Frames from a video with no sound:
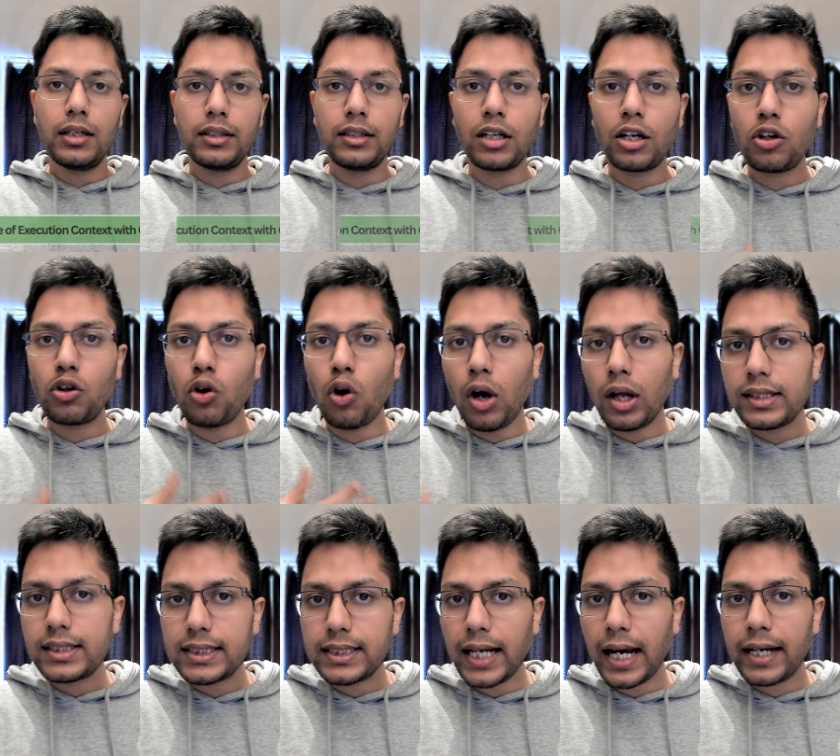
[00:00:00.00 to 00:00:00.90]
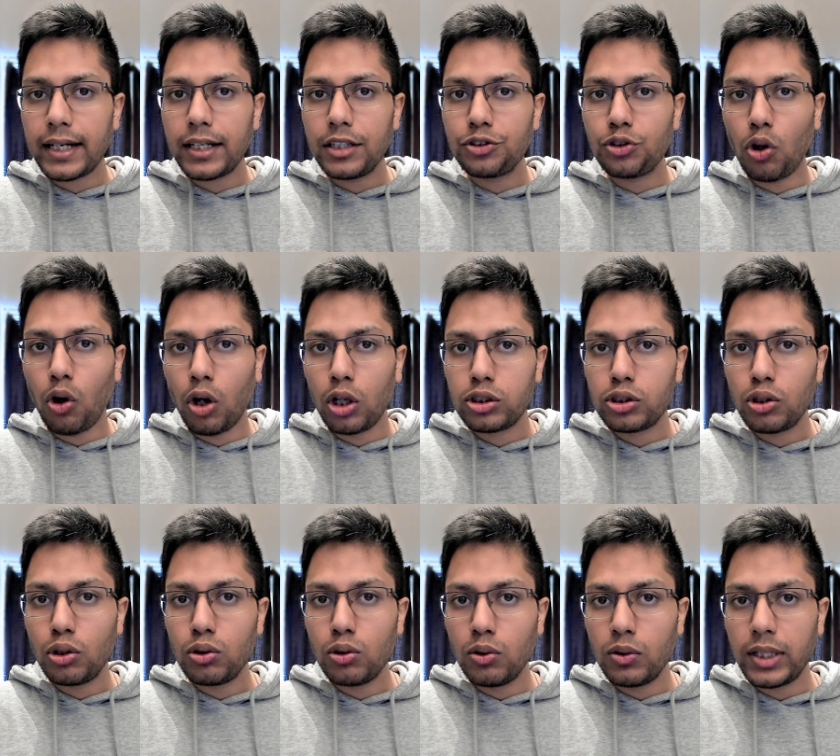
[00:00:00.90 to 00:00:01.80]
The call stack is
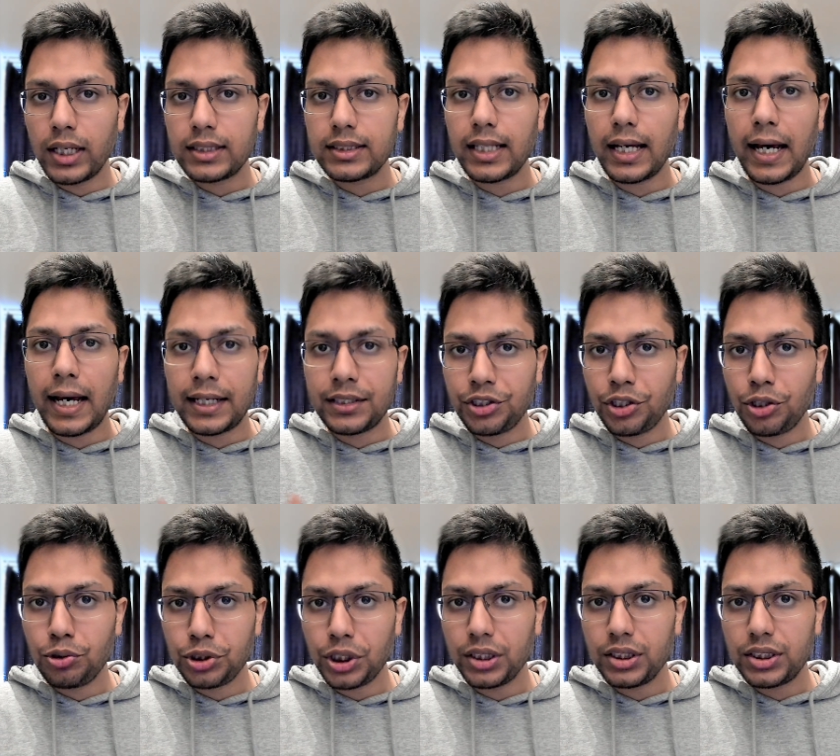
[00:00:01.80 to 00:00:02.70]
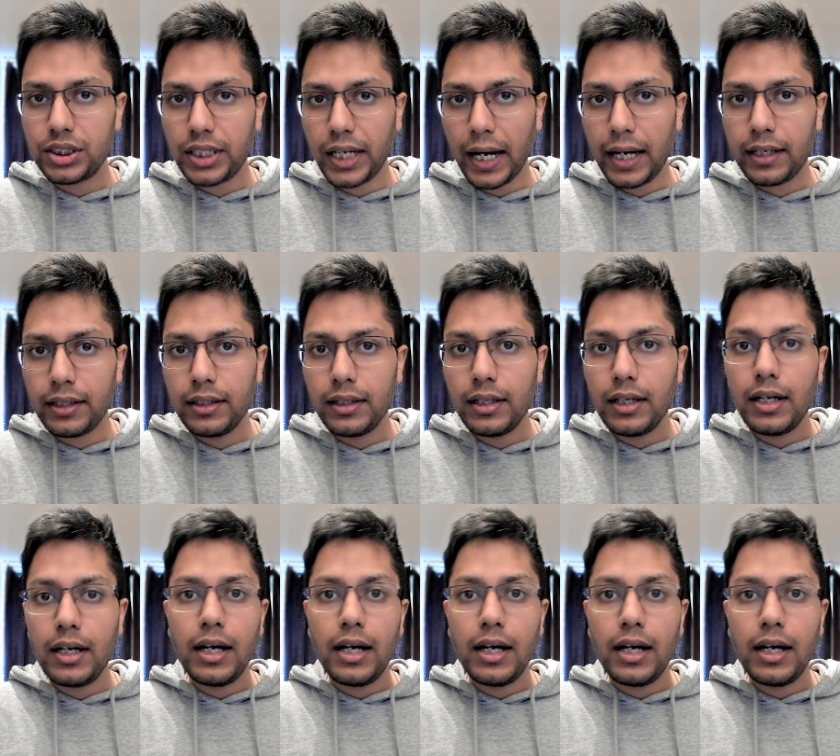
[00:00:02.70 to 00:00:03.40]
also known as the execution stack